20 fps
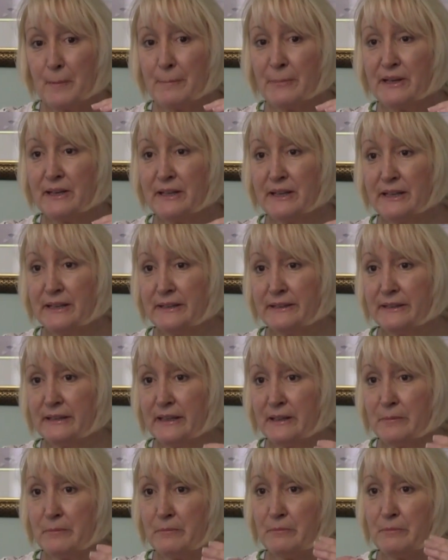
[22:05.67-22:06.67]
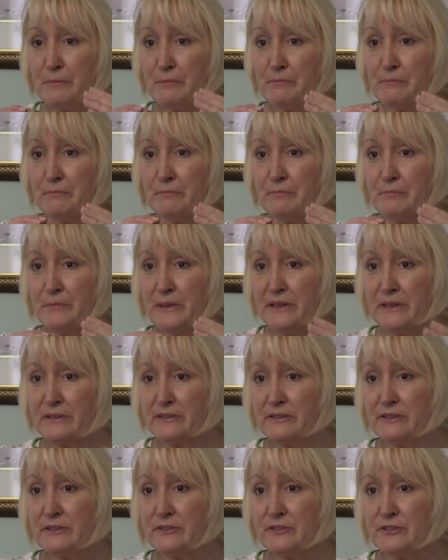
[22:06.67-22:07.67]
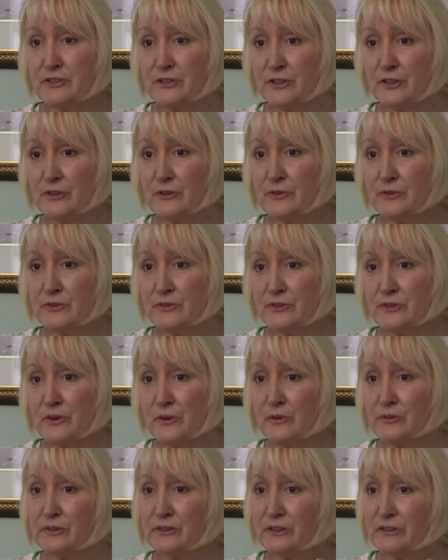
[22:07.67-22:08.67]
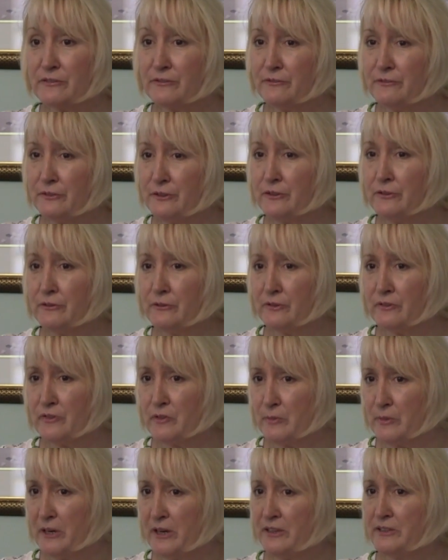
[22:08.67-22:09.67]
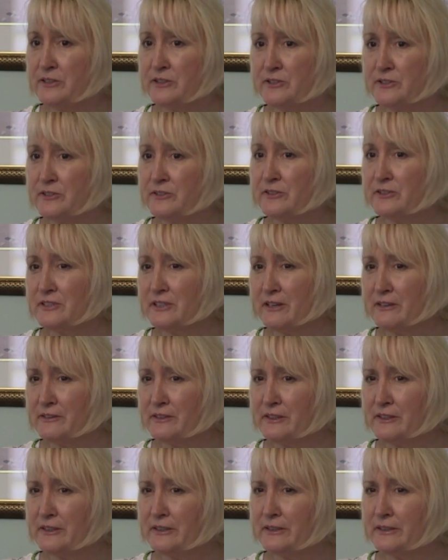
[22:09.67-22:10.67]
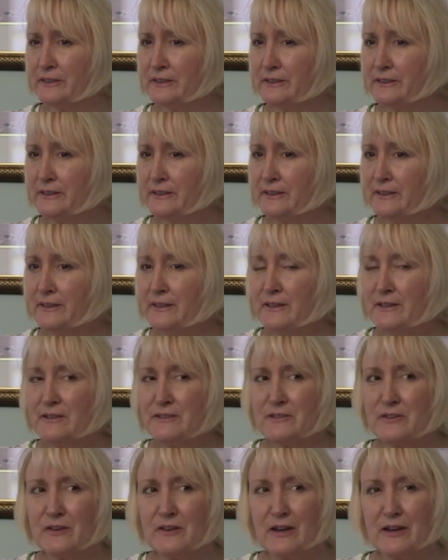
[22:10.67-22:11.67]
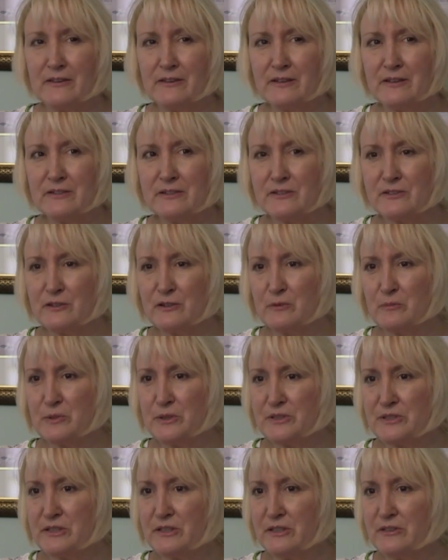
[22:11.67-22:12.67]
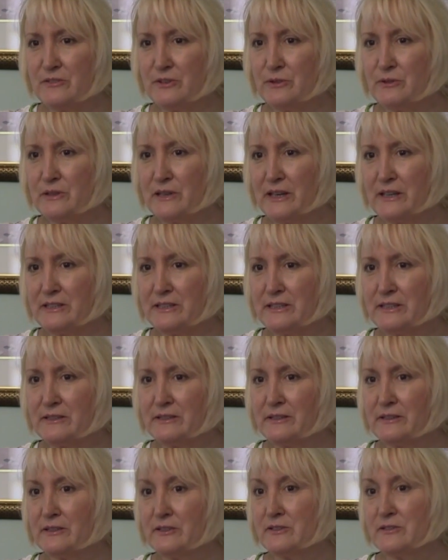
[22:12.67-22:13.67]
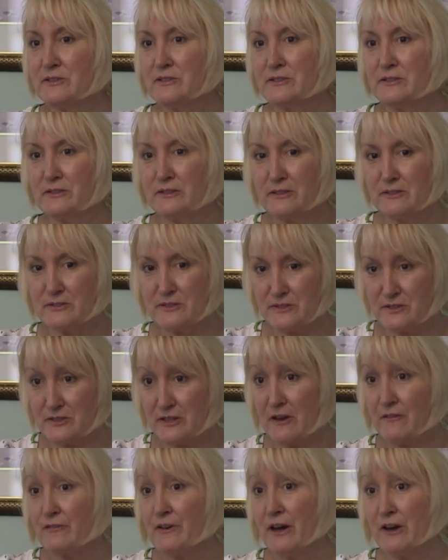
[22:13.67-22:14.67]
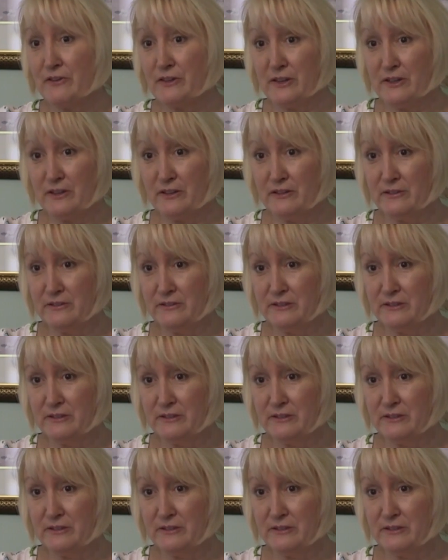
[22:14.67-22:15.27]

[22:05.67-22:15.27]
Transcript: But again, they picked and chose only a few of the practitioners out there. Mm-hmm. So I think it's a good book to give you an idea that there's stuff out there.